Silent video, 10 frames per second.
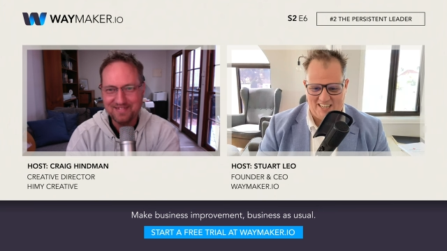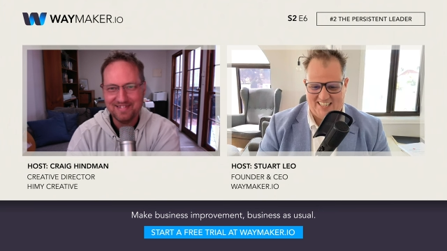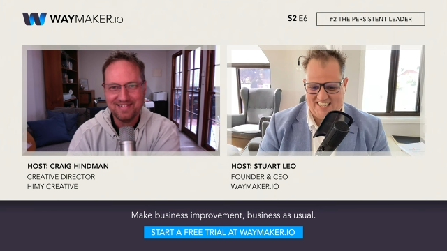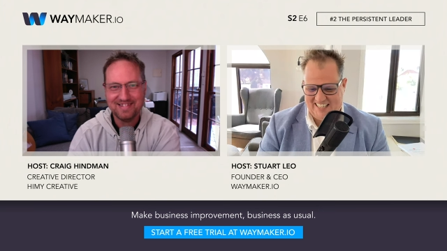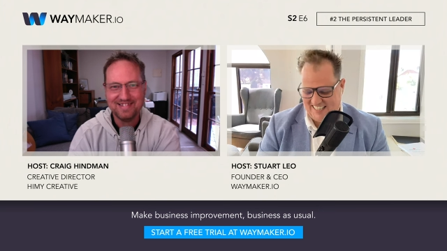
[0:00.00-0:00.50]

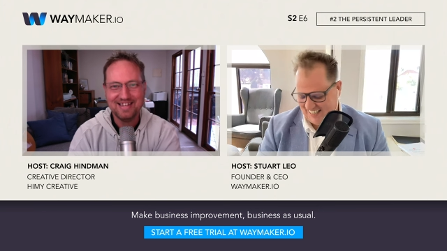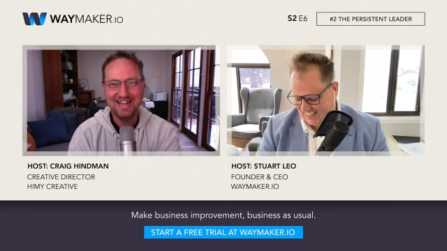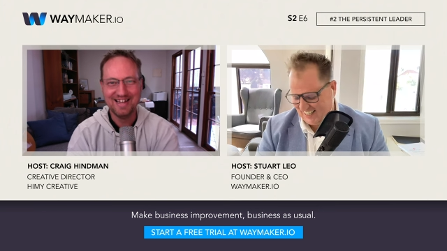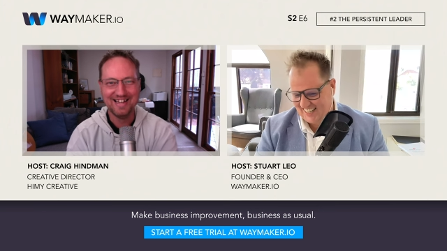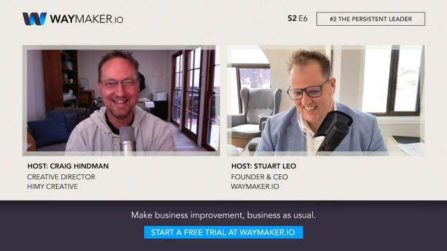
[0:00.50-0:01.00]

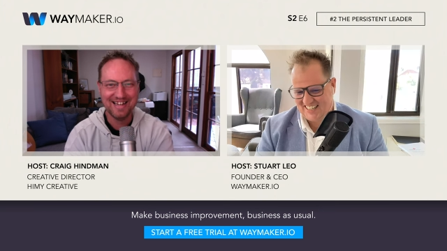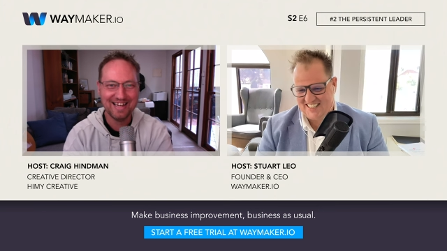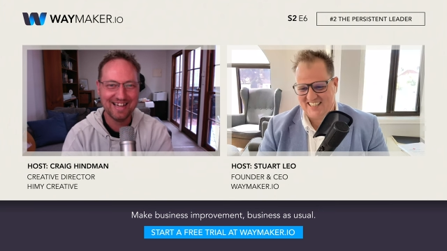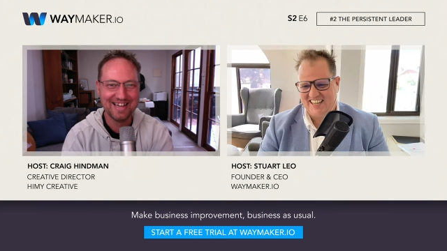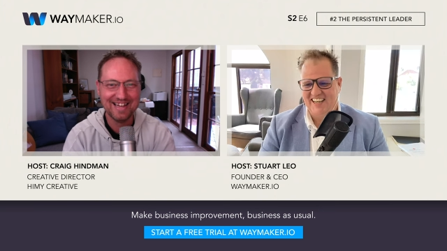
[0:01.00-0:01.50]

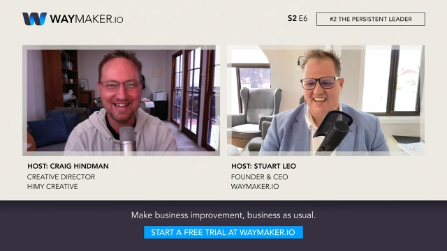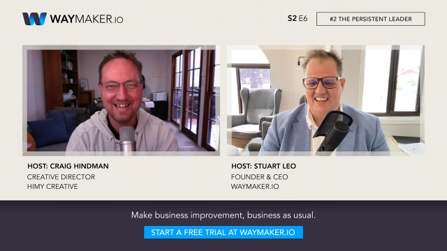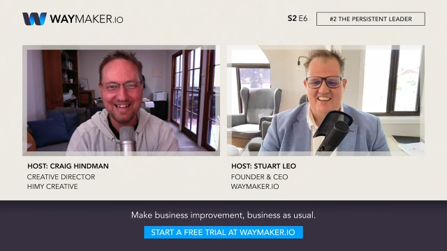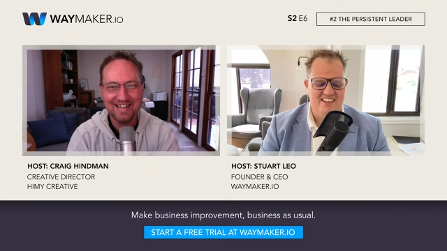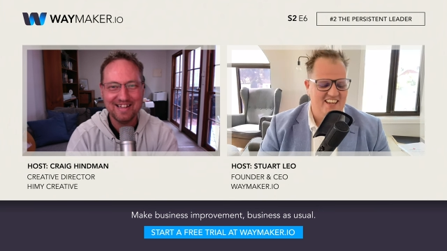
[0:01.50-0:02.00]

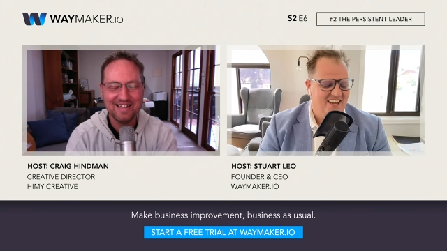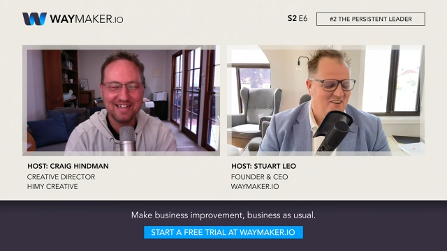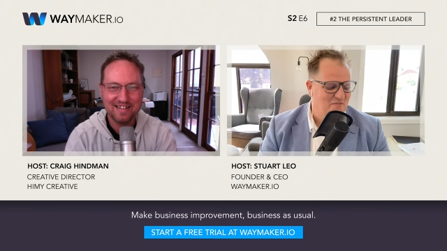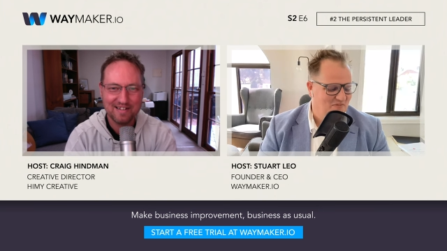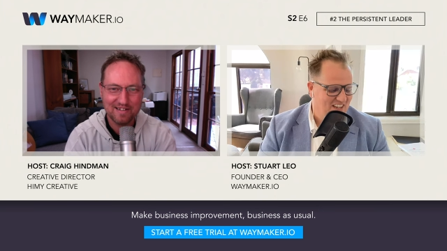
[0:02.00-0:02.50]
Speaker 1: the,
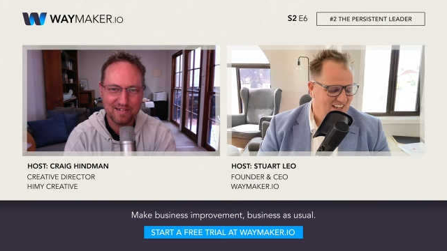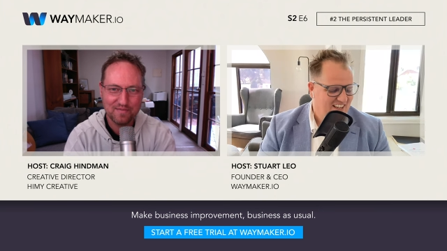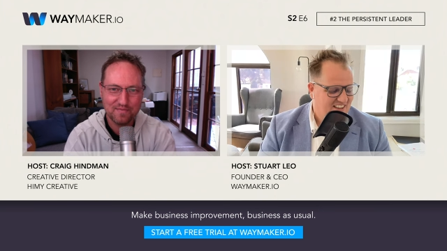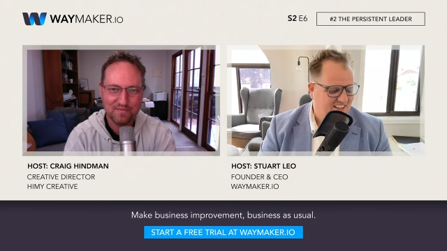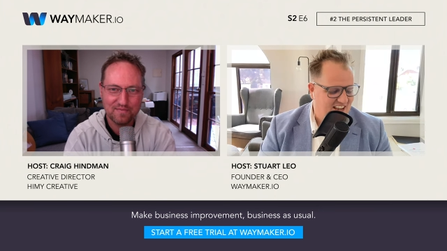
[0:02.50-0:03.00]
um,
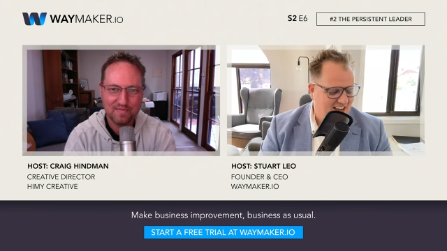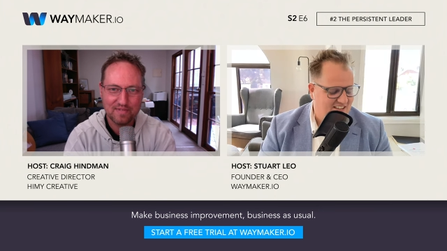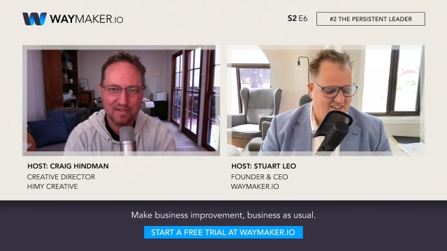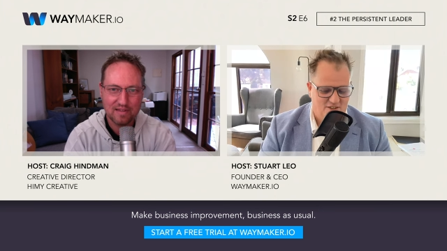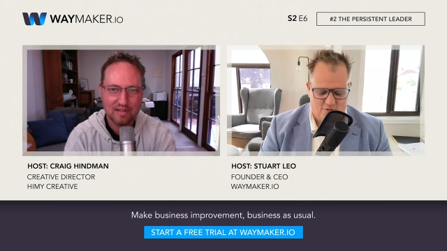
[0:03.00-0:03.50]
the
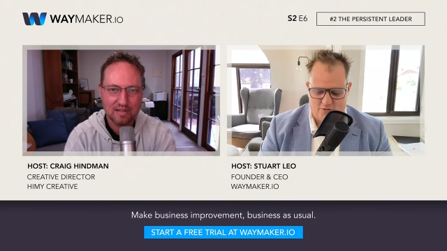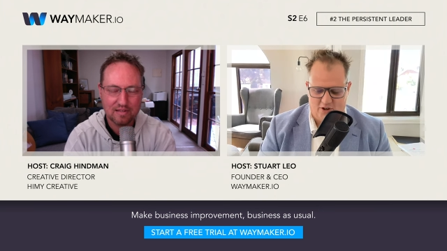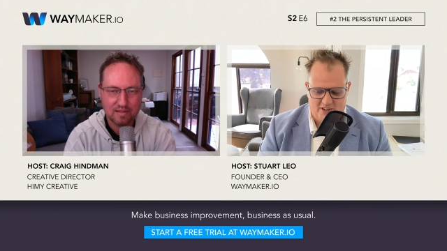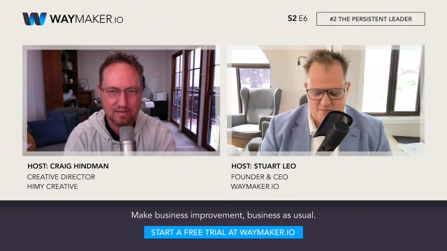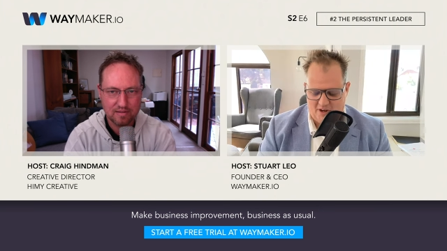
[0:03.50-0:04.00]
answer to
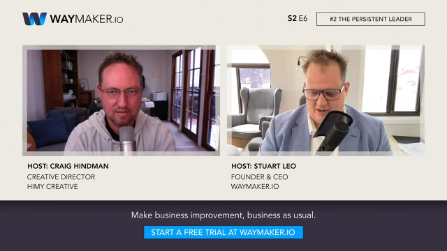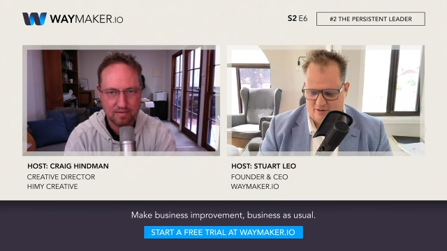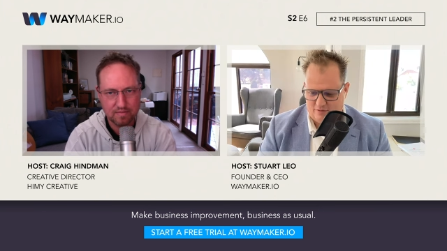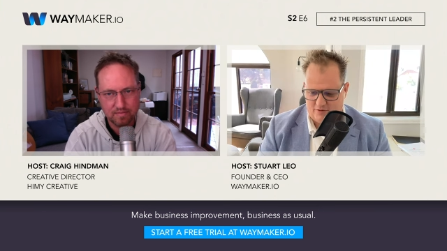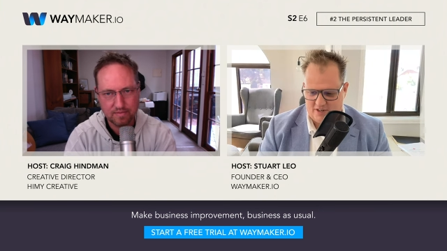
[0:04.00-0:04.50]
finding
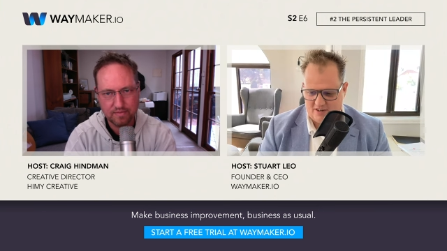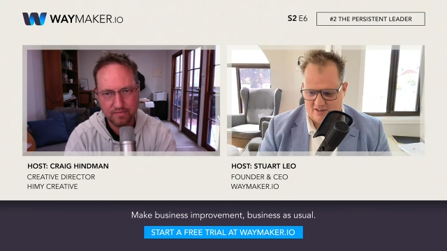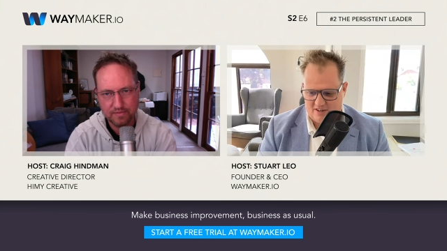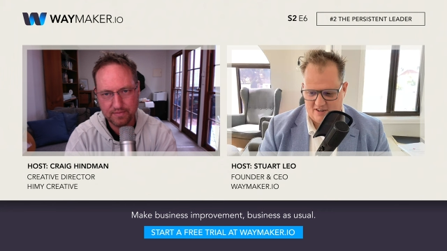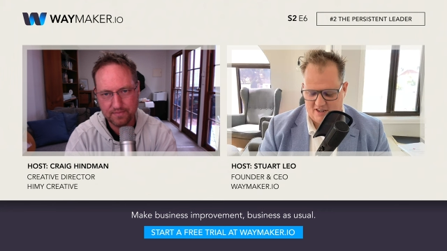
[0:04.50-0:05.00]
market fit
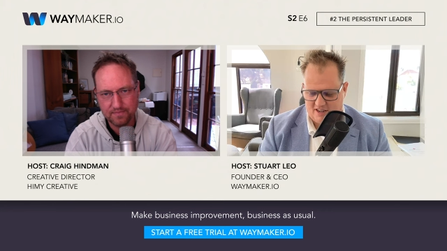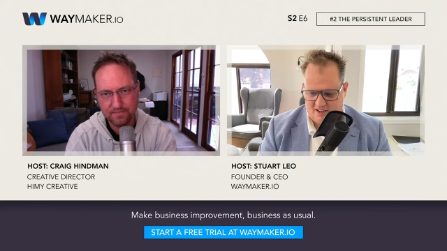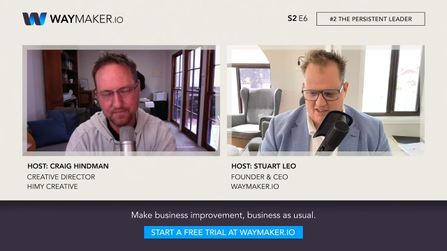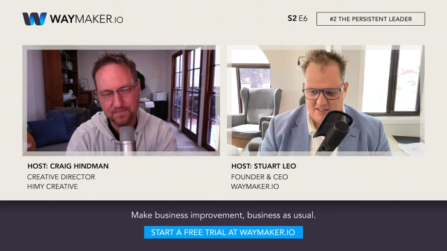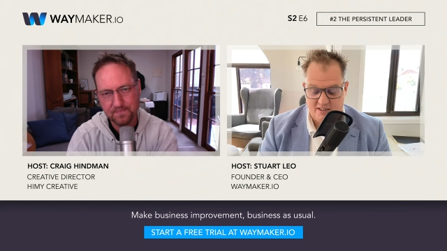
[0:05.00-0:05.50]

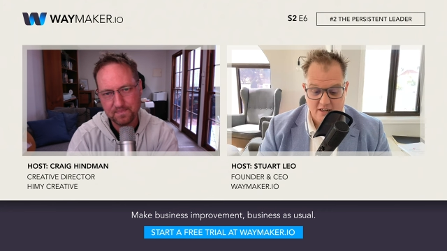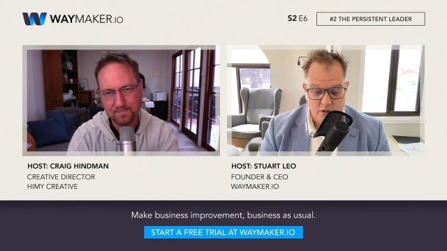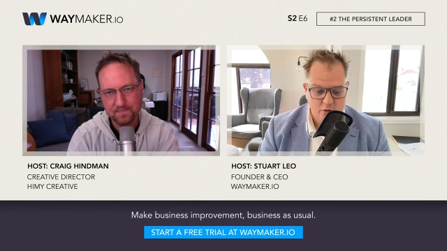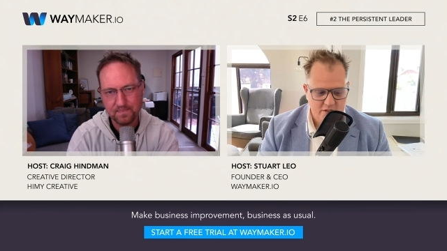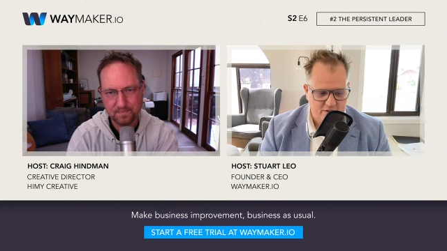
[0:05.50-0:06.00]
uh, is
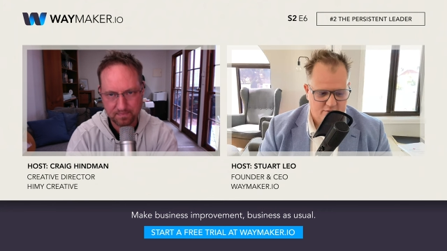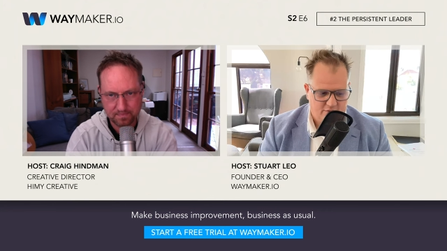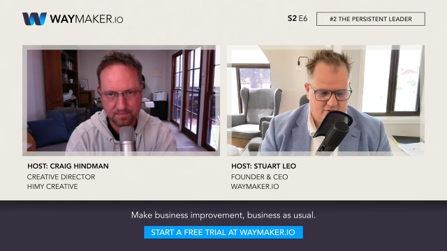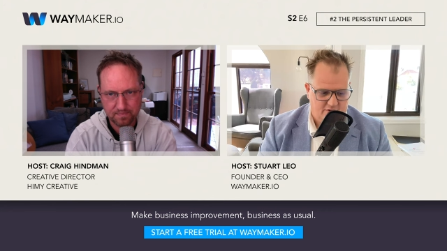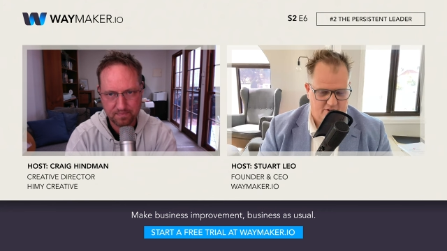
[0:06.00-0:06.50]

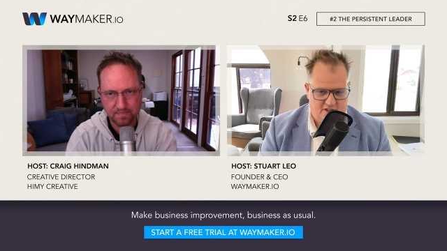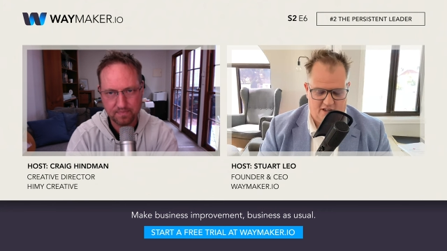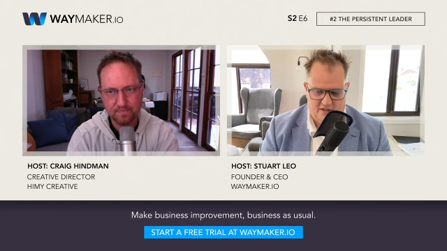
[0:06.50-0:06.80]
elusive Mm.